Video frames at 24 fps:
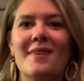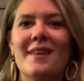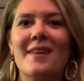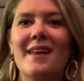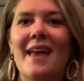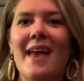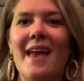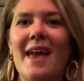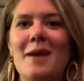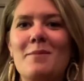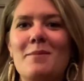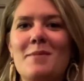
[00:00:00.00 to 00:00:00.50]

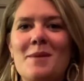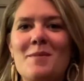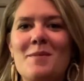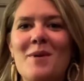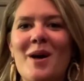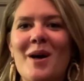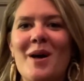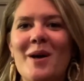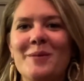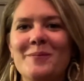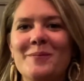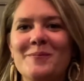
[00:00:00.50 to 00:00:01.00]
Hey,
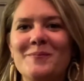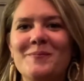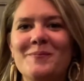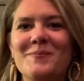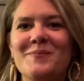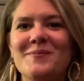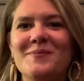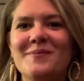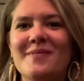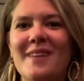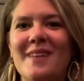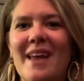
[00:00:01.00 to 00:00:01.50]
Memaw.
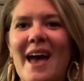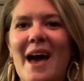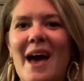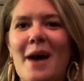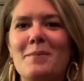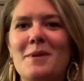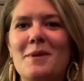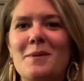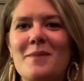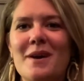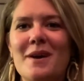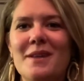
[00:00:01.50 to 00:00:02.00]

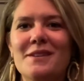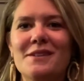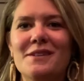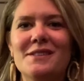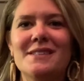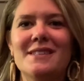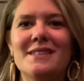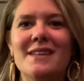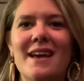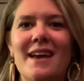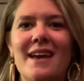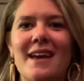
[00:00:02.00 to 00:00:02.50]
Happy Mother's
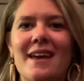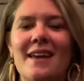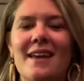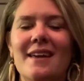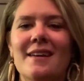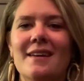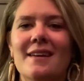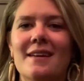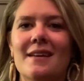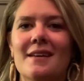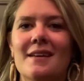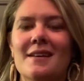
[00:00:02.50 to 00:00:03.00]
Day.
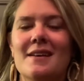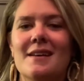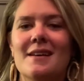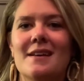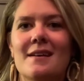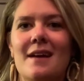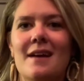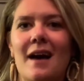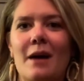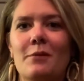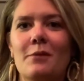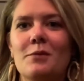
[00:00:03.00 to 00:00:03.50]

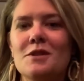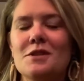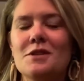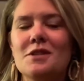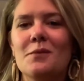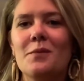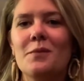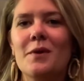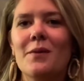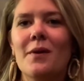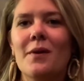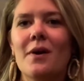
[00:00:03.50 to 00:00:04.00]
I wish that
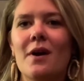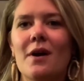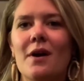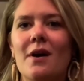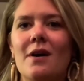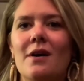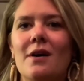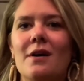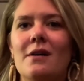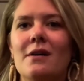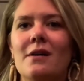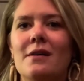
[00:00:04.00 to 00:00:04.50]
we were
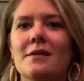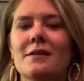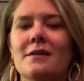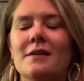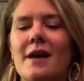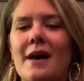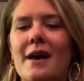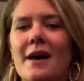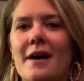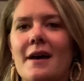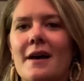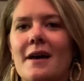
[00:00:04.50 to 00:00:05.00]
all
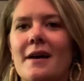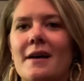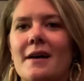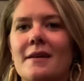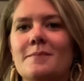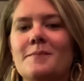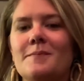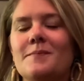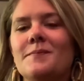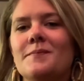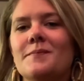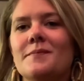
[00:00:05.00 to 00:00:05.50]

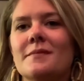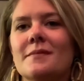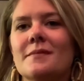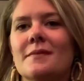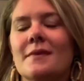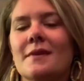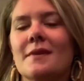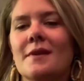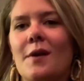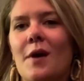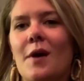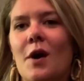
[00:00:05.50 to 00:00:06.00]

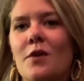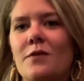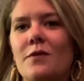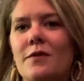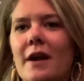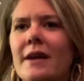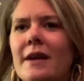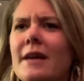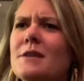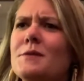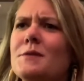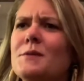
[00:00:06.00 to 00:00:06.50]
over.
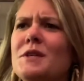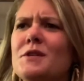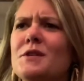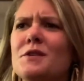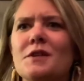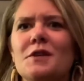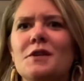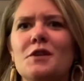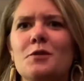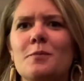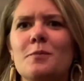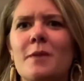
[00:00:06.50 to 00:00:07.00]
I guess we
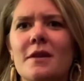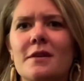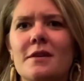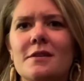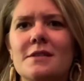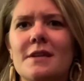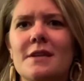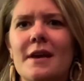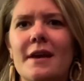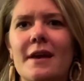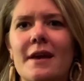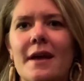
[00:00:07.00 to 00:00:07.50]
usually do Mother's
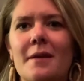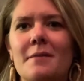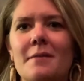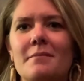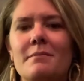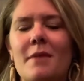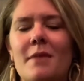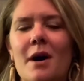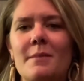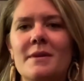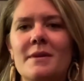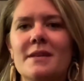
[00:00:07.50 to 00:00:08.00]
Day at
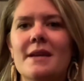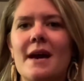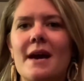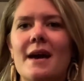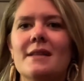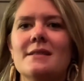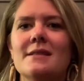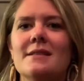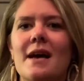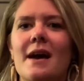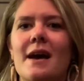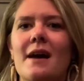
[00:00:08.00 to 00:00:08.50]
Mom and
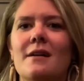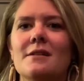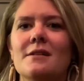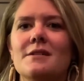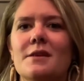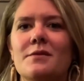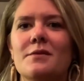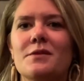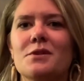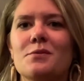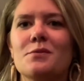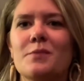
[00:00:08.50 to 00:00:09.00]
Dad's house. I
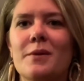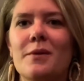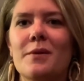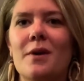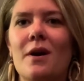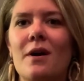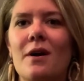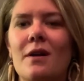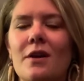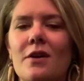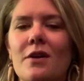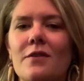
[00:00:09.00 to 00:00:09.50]
wish we were
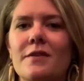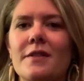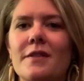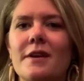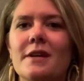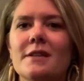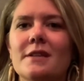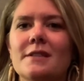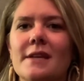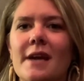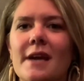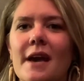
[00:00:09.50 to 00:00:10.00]
all over there
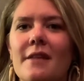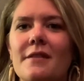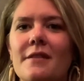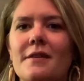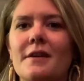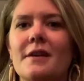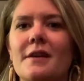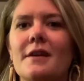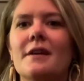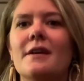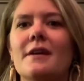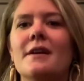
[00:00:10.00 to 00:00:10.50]

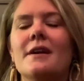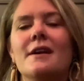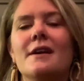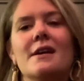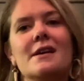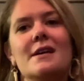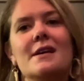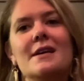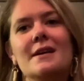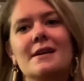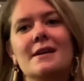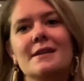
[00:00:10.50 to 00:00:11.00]
together
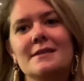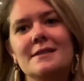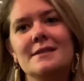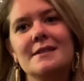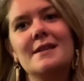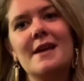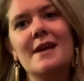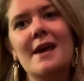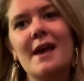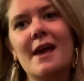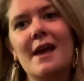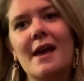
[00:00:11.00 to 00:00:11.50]

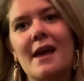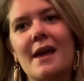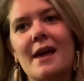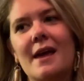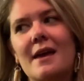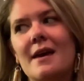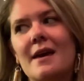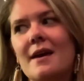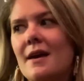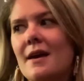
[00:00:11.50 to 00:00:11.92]
today.